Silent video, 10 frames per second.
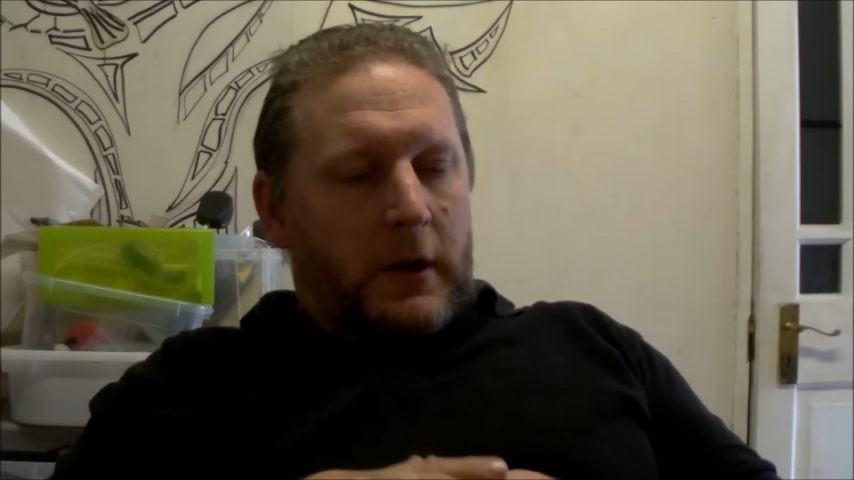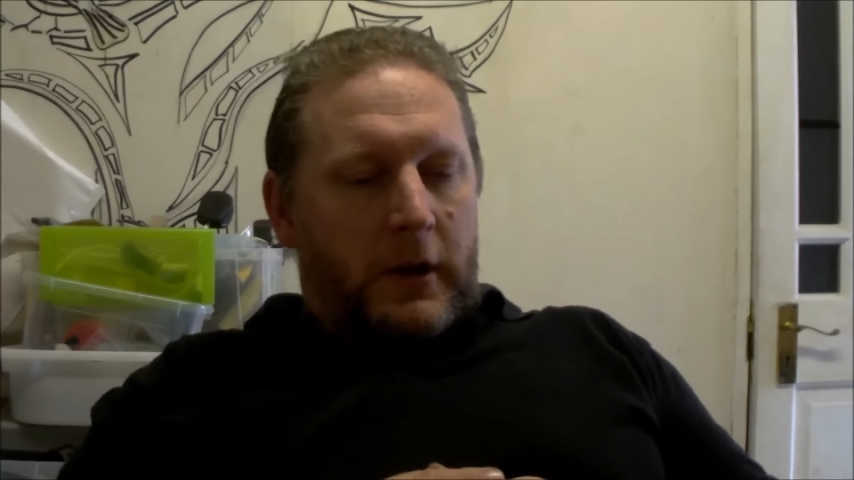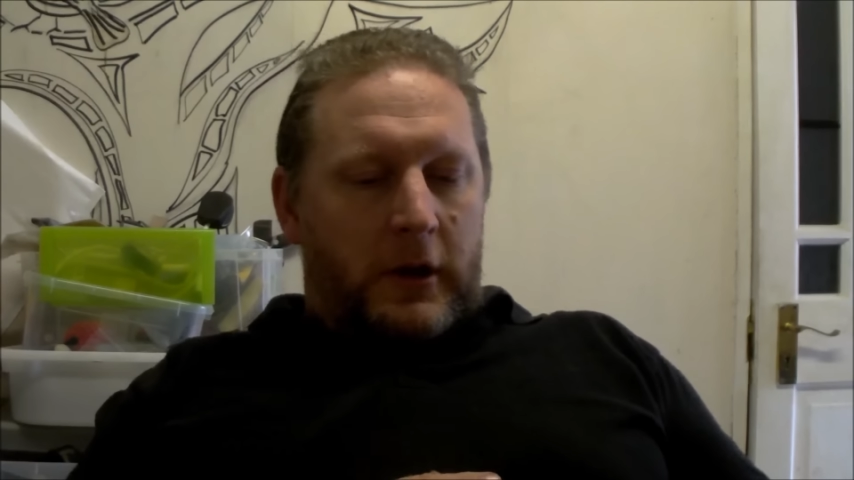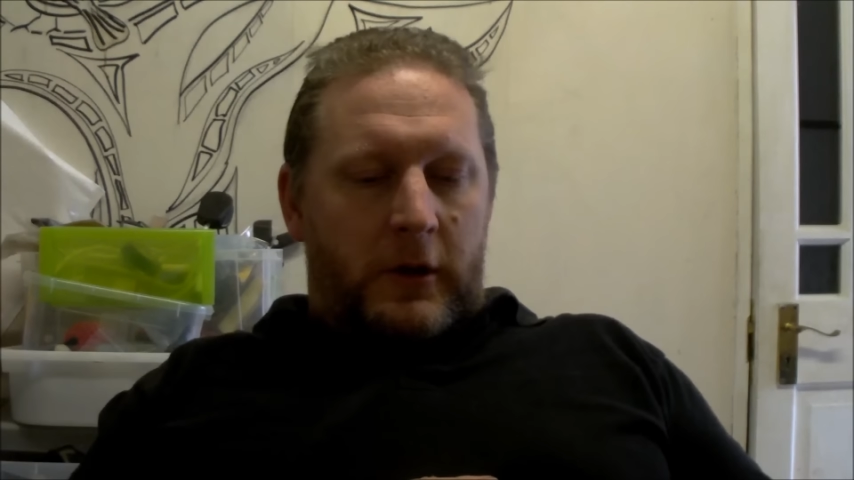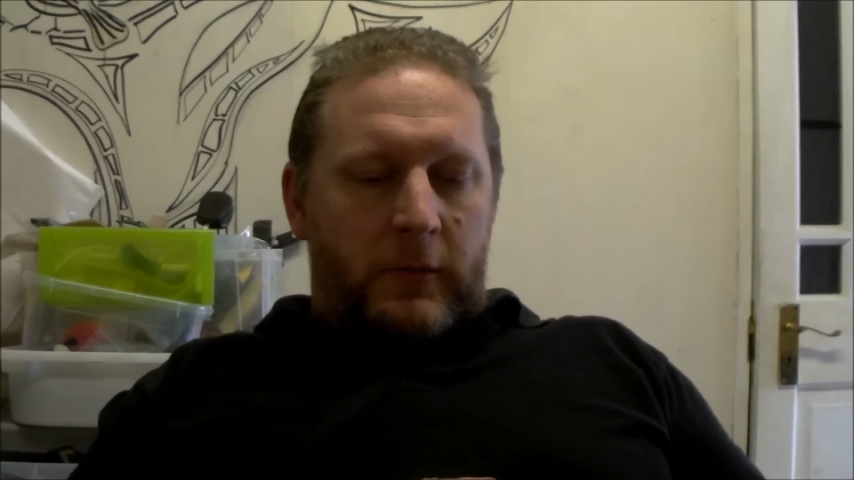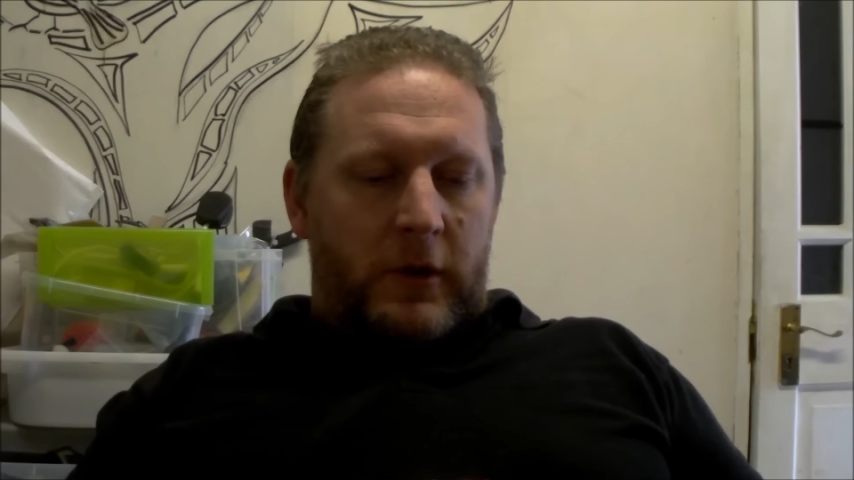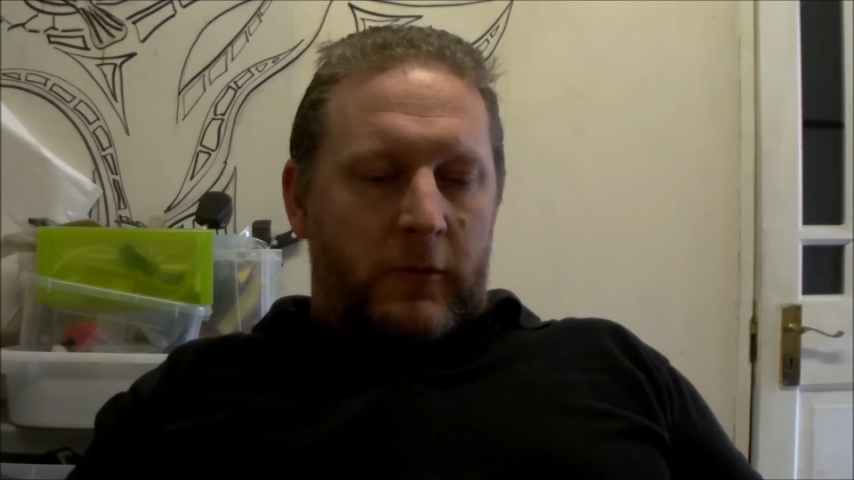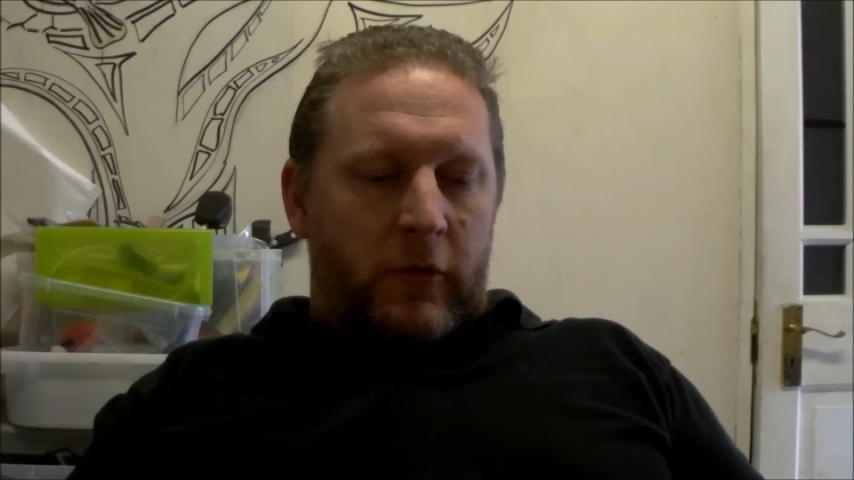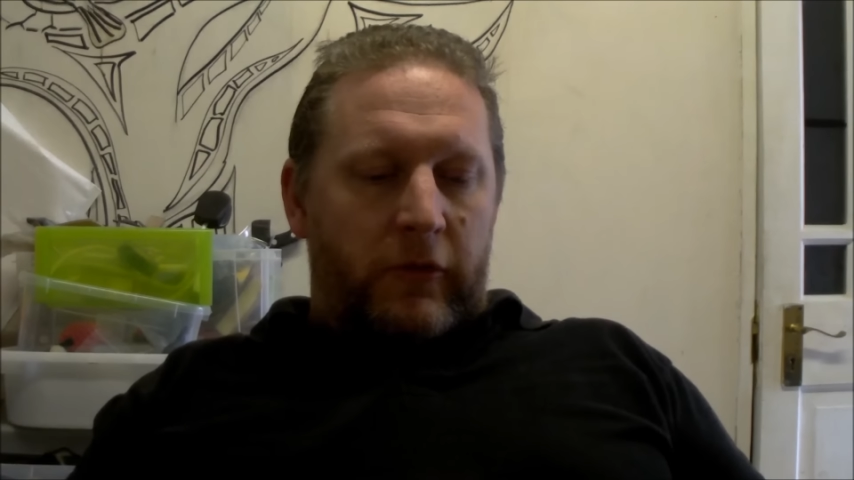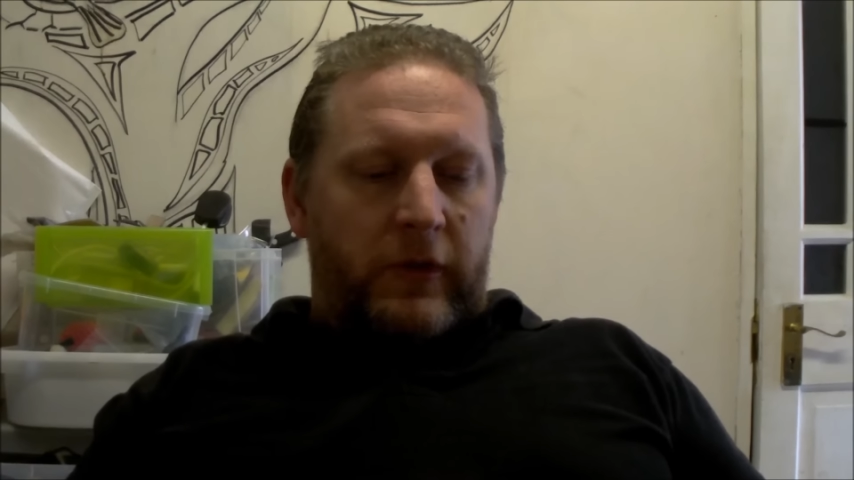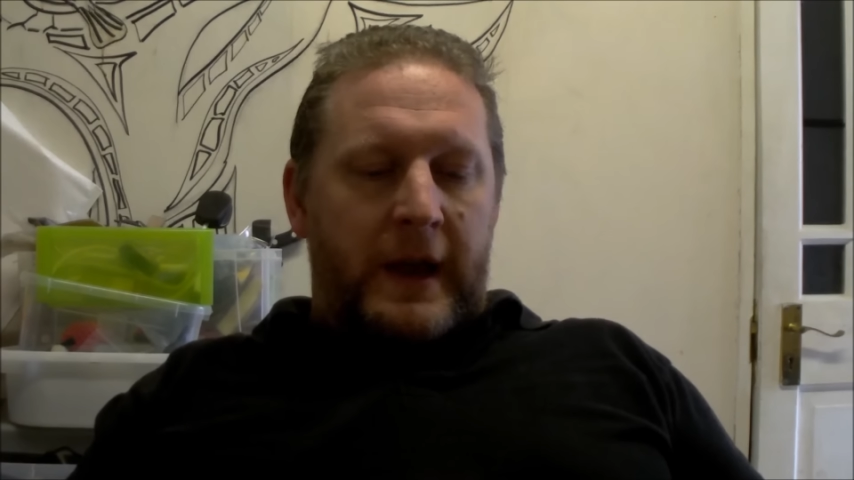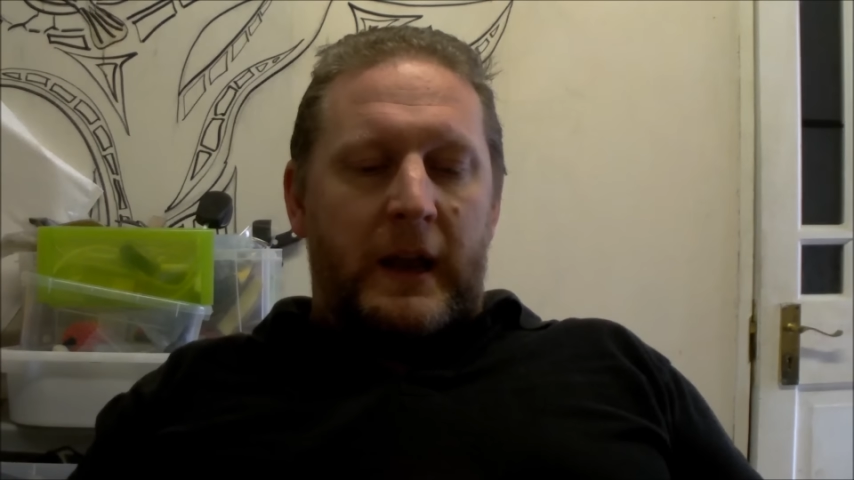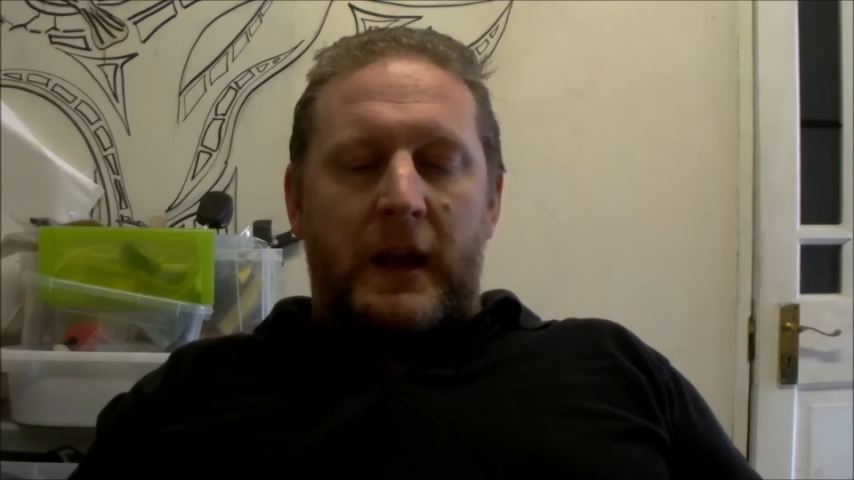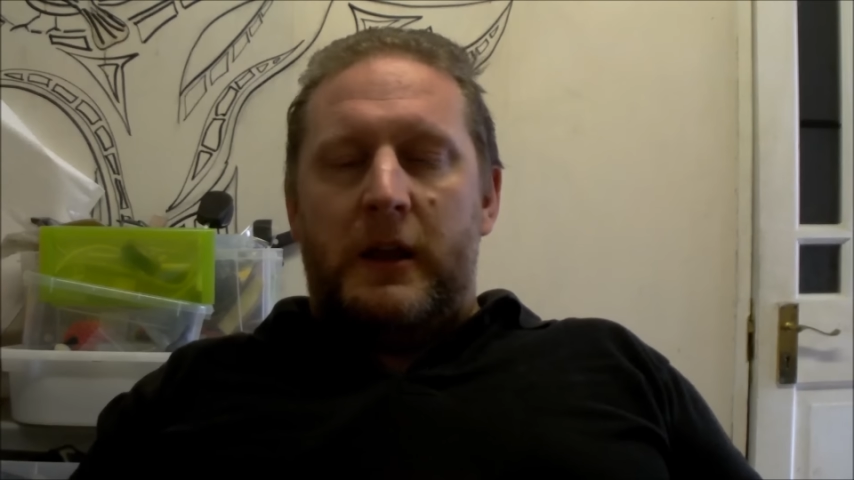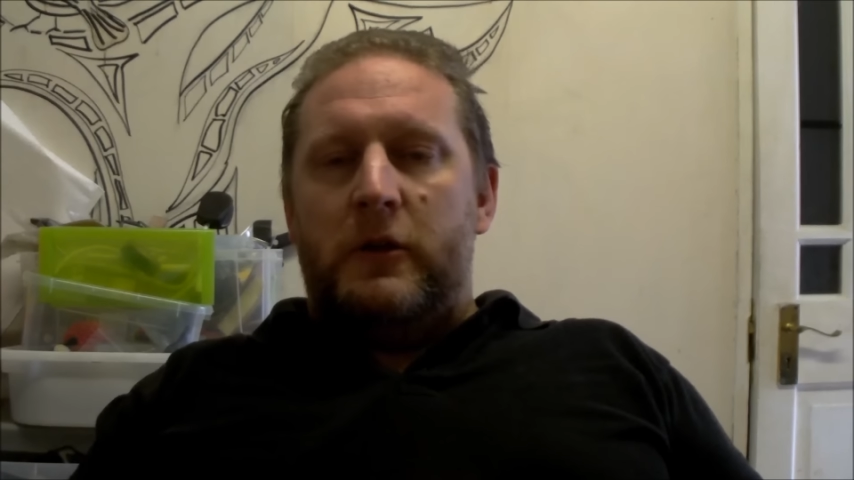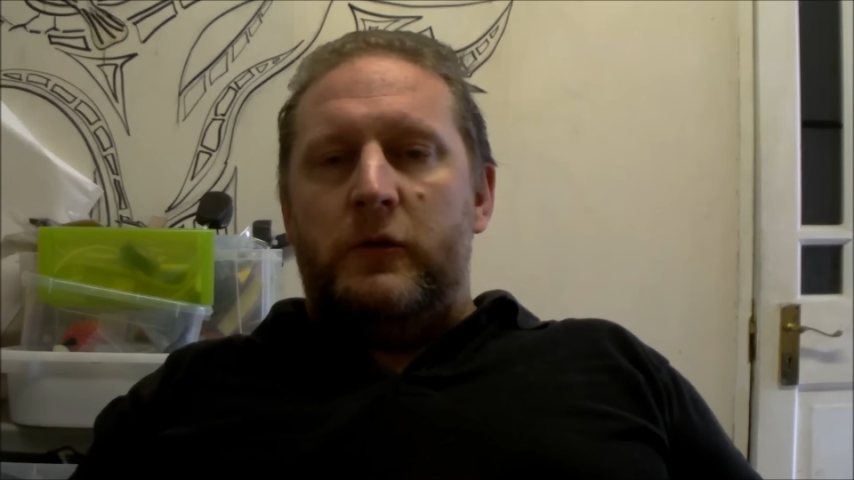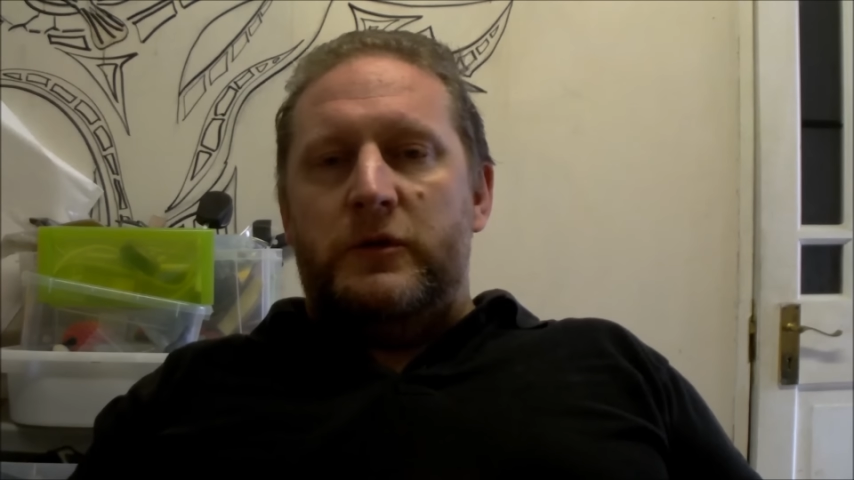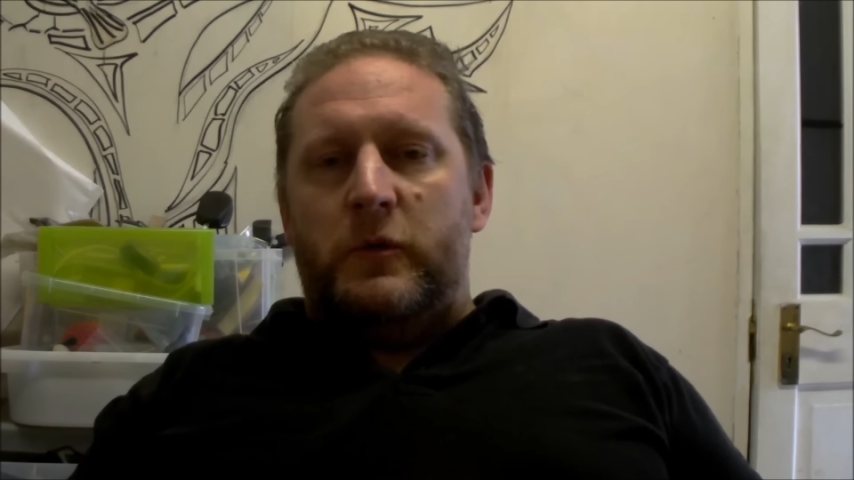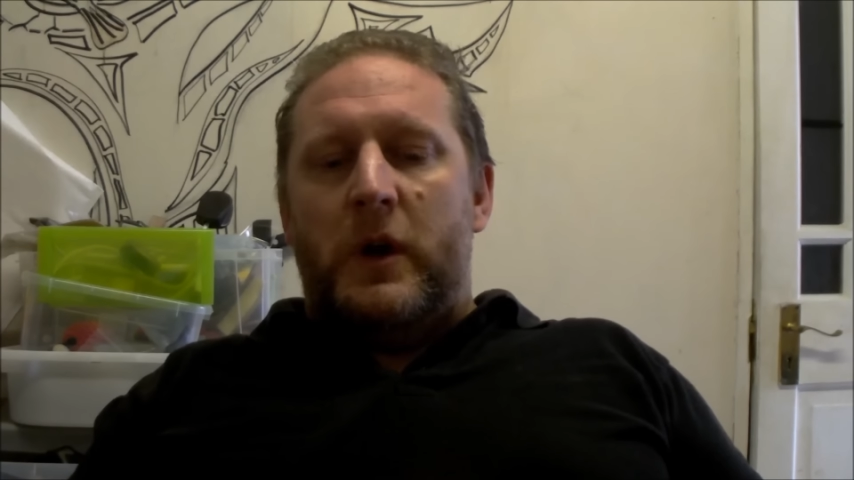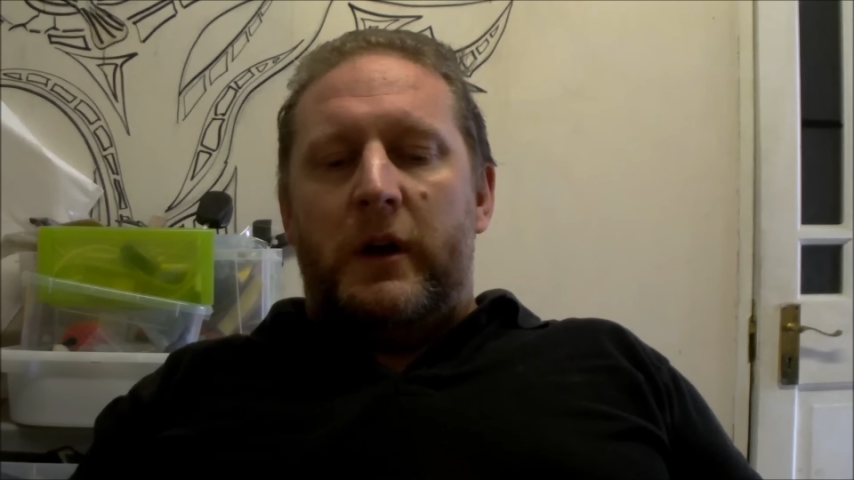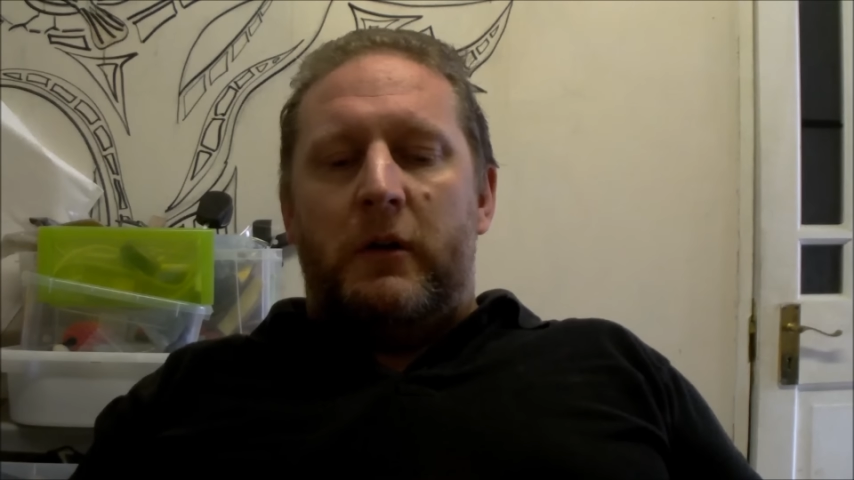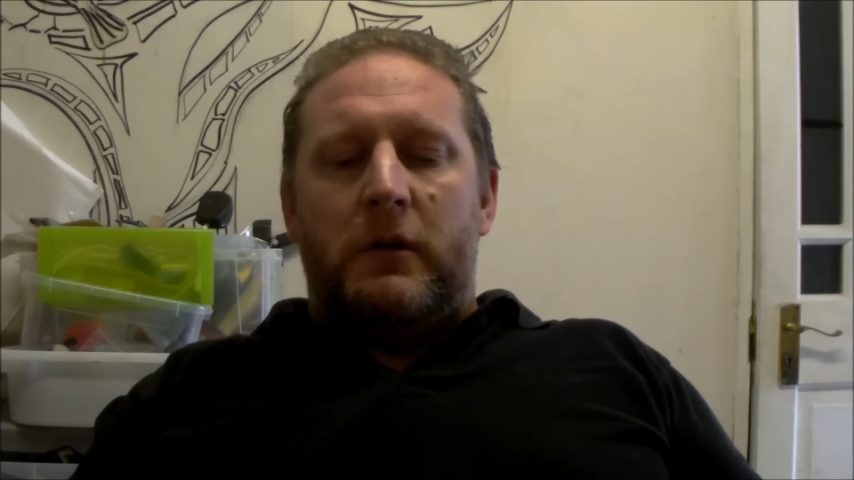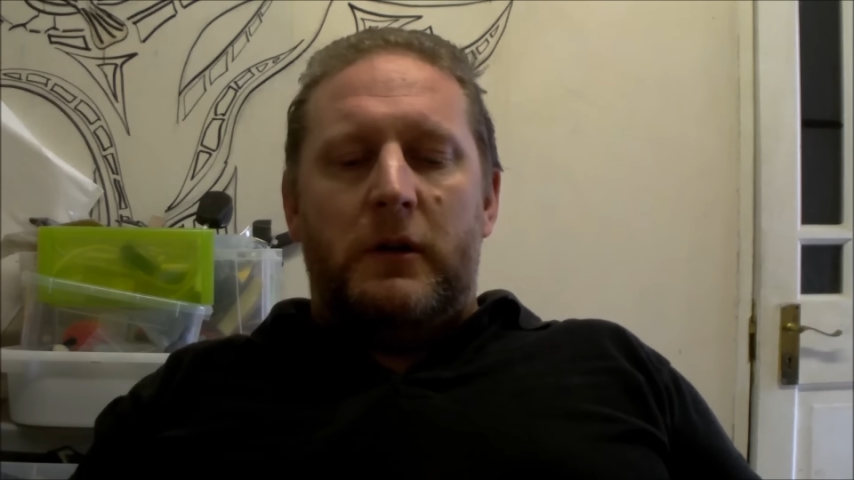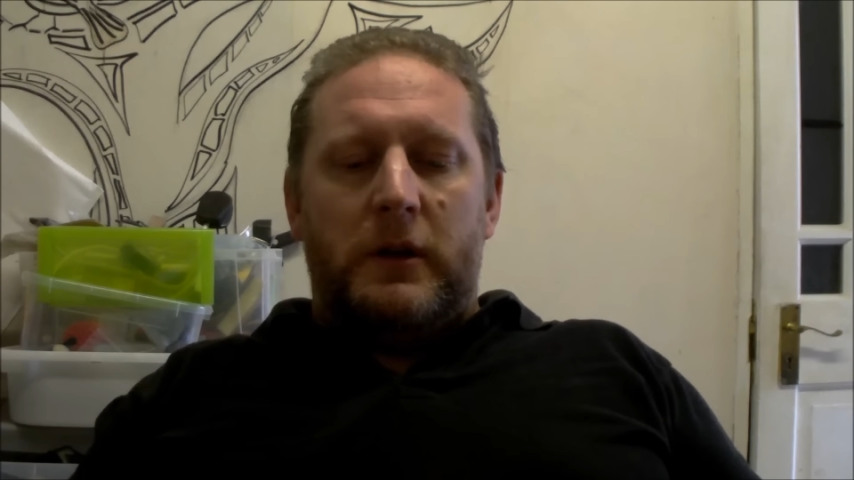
Um, I'm on that Leuku as well.